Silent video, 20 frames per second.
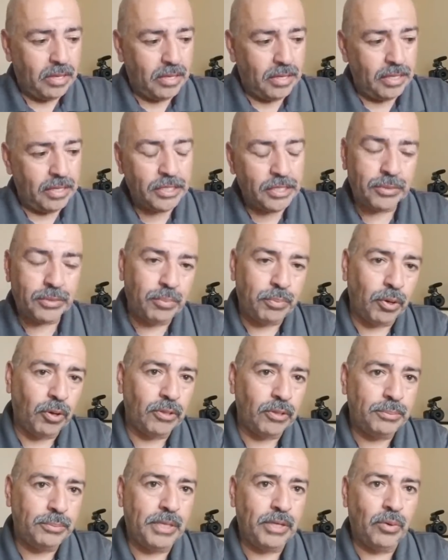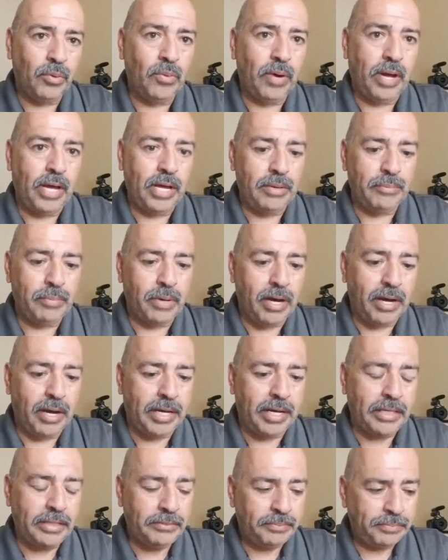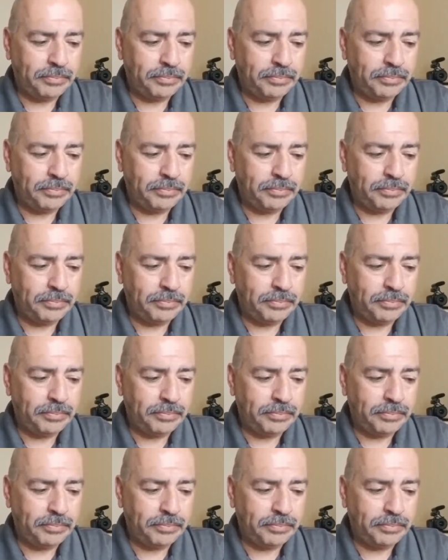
It just blows me away by